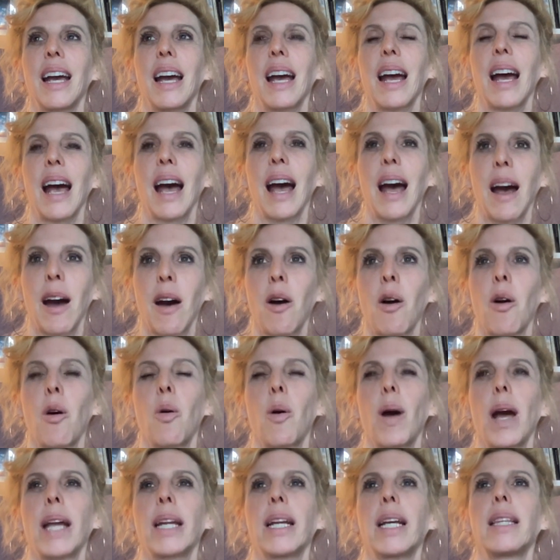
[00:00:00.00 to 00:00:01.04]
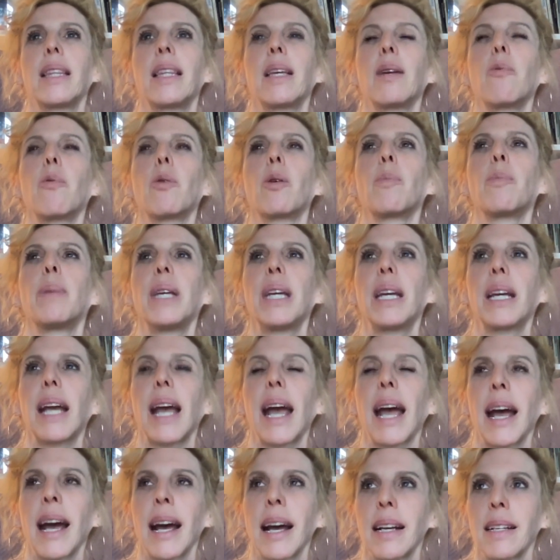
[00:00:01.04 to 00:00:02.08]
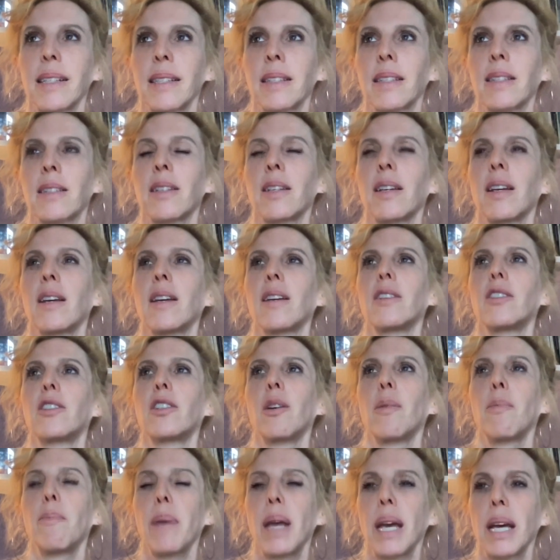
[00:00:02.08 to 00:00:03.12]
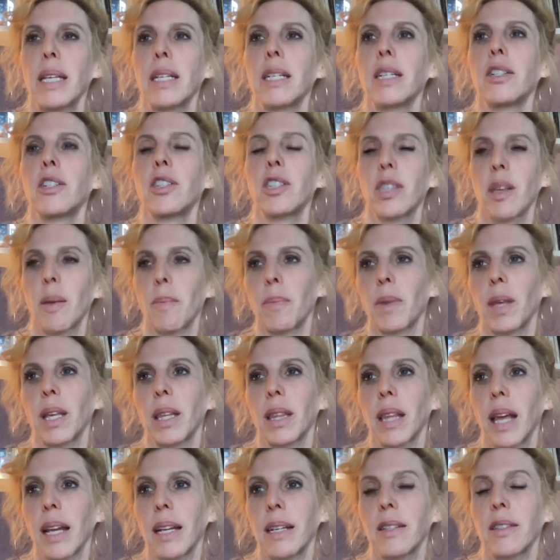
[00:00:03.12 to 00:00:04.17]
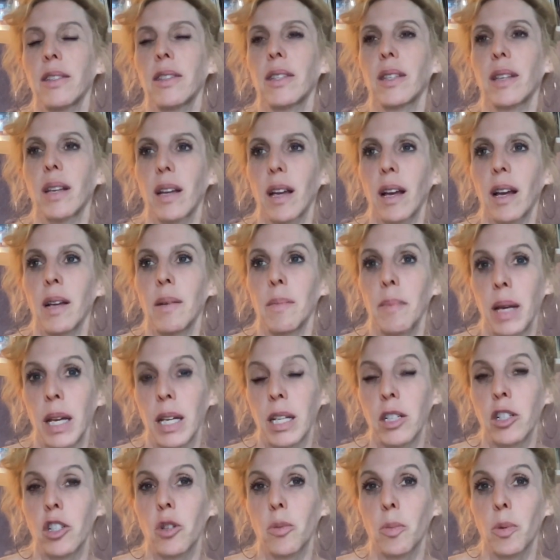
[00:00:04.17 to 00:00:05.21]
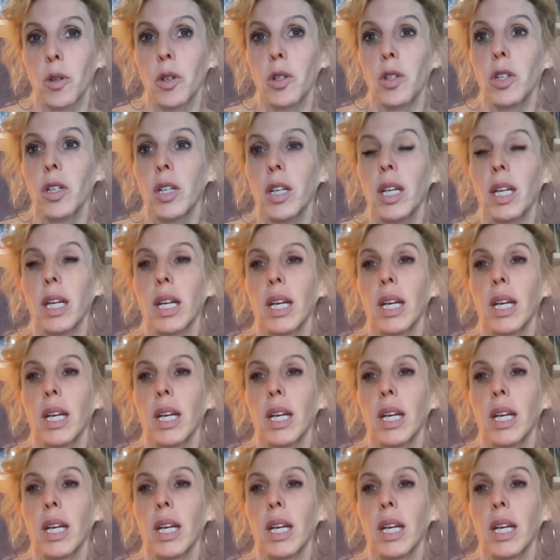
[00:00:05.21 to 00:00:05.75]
how, and I think we're being asked to manage something that is unmanageable.